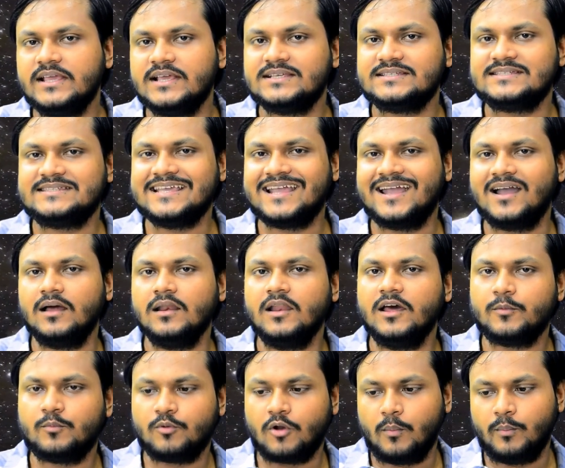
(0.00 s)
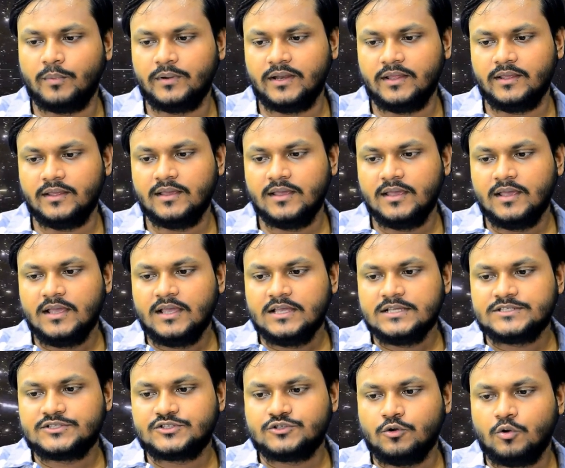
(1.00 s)
is the color property.
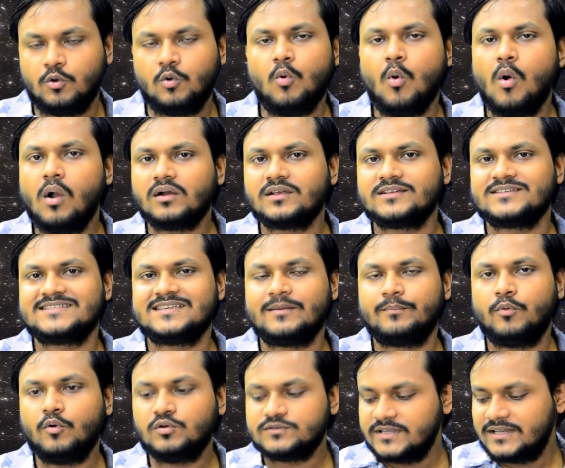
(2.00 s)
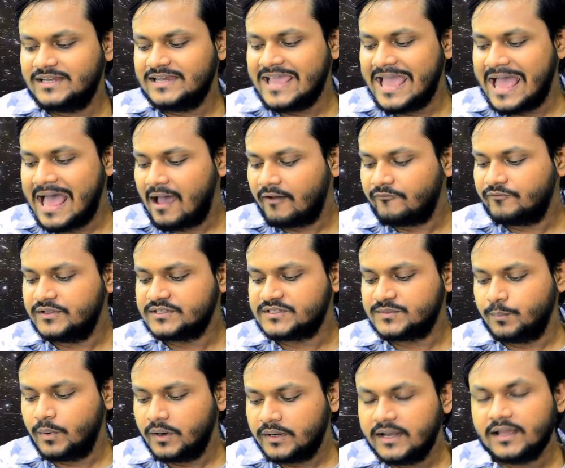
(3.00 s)
So quarks supposedly have this
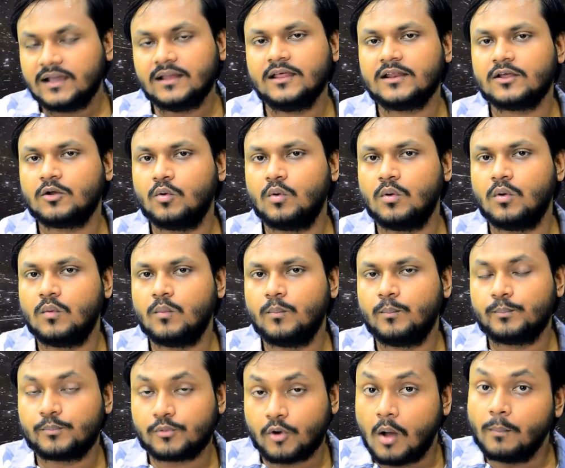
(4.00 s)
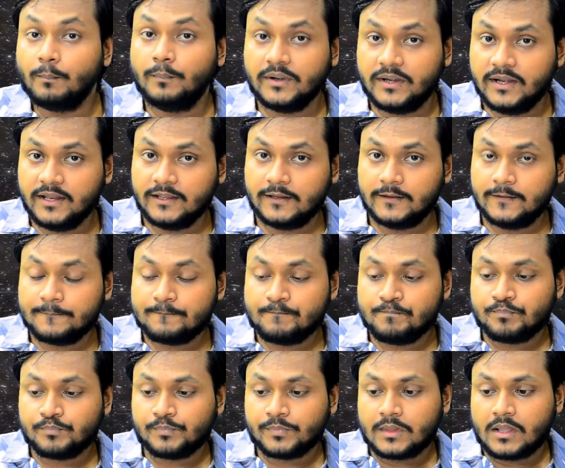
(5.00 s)
particular property
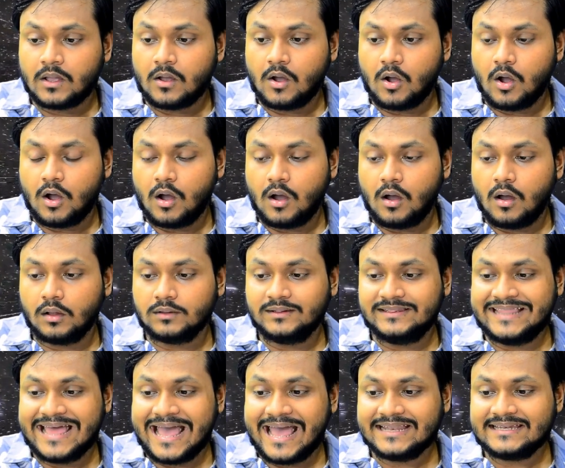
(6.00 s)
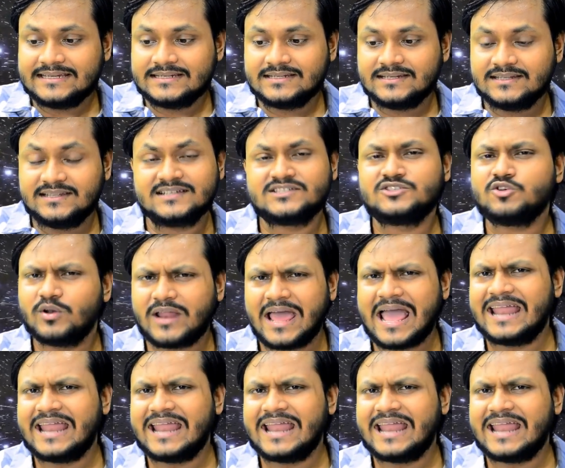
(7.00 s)
that does not